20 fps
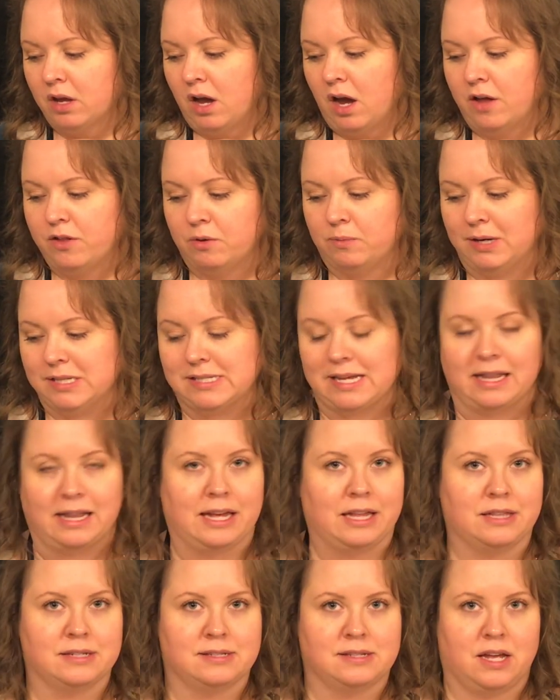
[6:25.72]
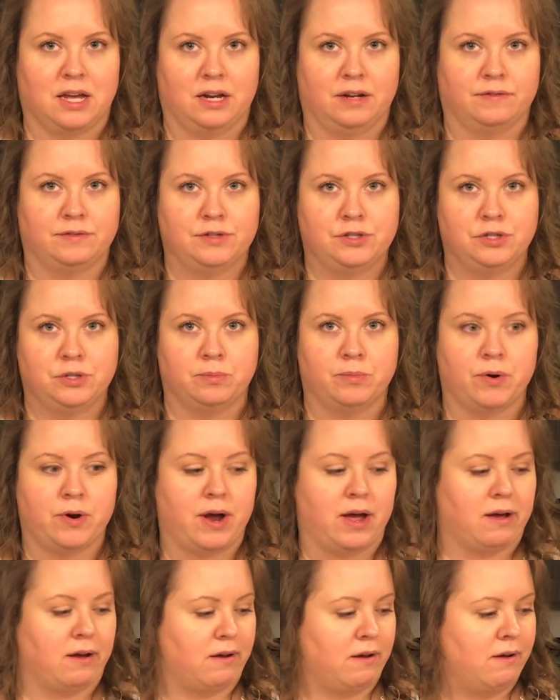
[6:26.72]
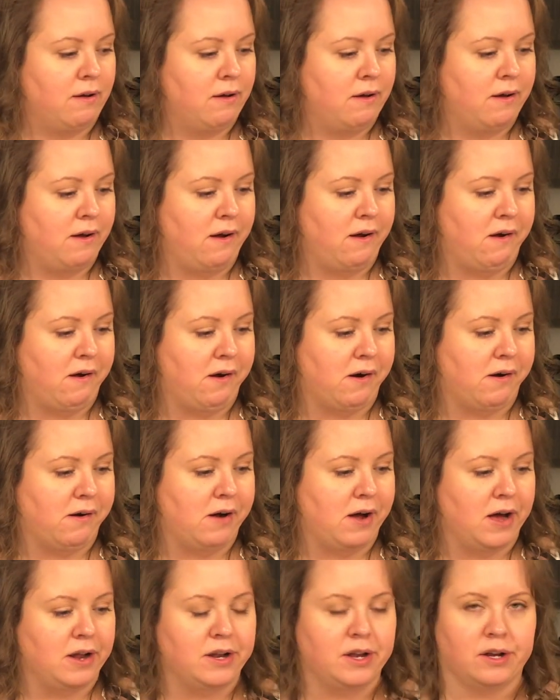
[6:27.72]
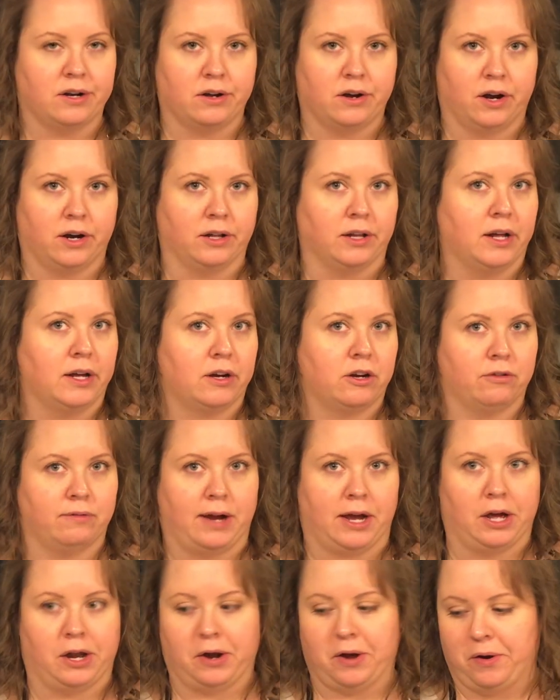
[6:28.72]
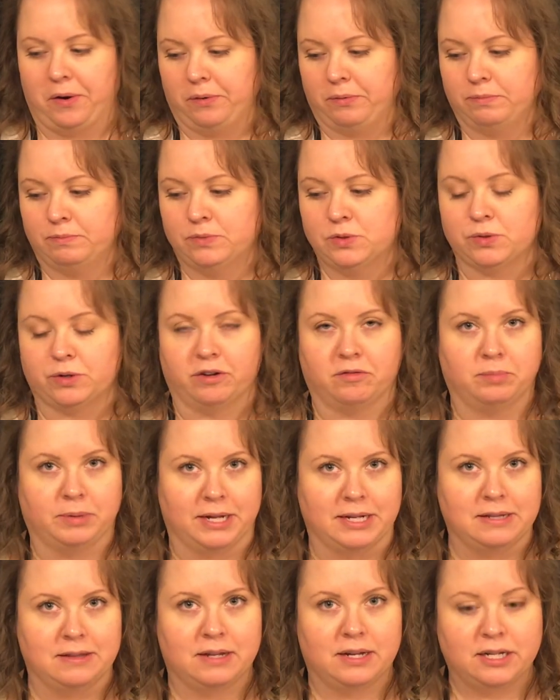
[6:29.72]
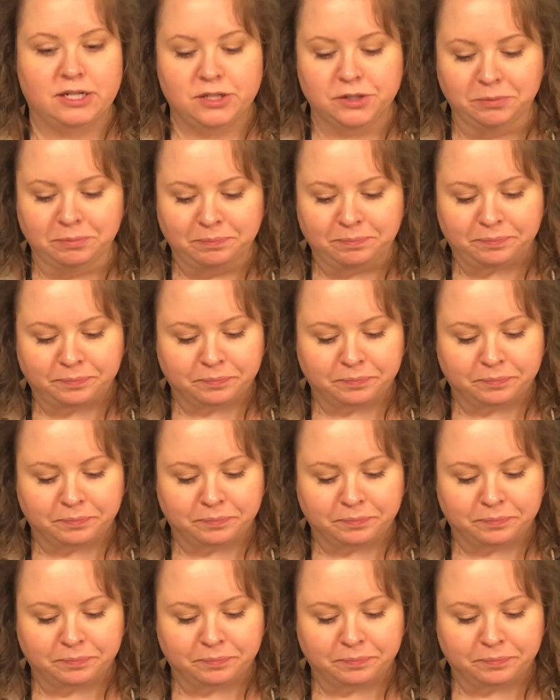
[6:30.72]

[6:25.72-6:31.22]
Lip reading: Otherwise, I like this kind of turmeric, onion, garlic, oregano sort of blend that I do.